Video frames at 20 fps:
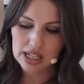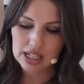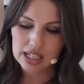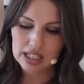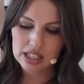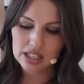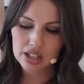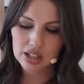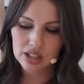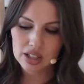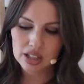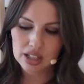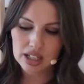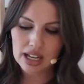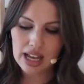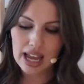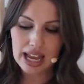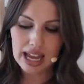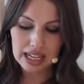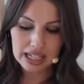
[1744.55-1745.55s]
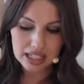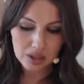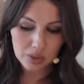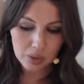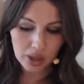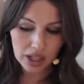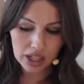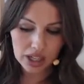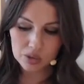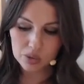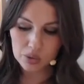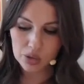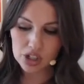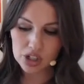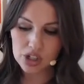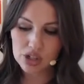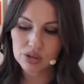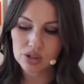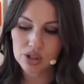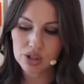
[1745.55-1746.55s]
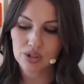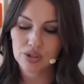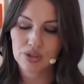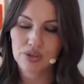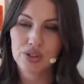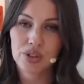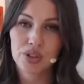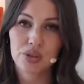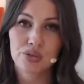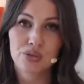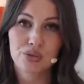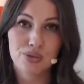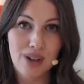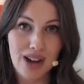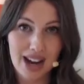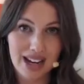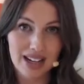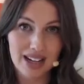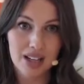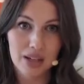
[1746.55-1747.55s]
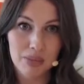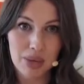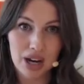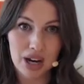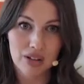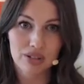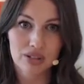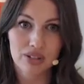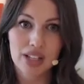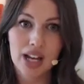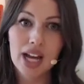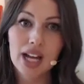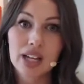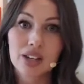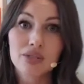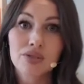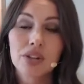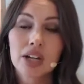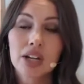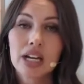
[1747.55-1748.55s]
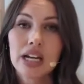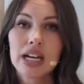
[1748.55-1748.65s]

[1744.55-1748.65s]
Is there any way in which you don't feel right about your life?